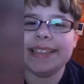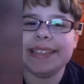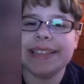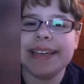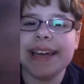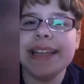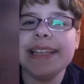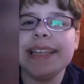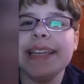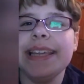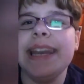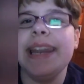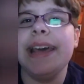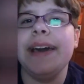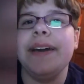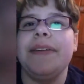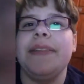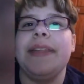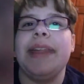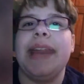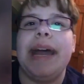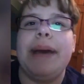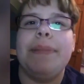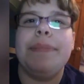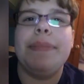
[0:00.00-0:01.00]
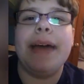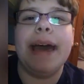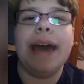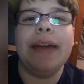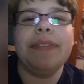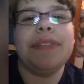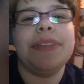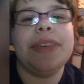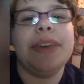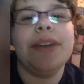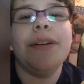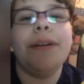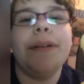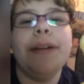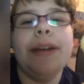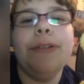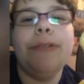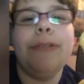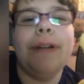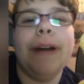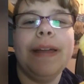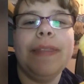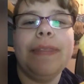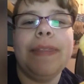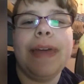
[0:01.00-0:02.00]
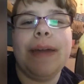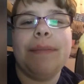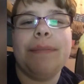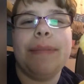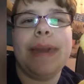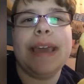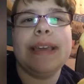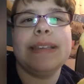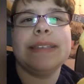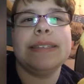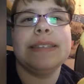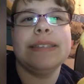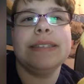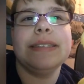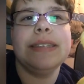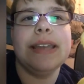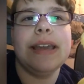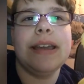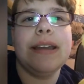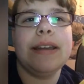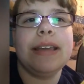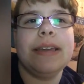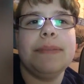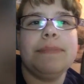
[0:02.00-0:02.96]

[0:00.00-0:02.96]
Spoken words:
good to know that I'm not the only one that makes nerdy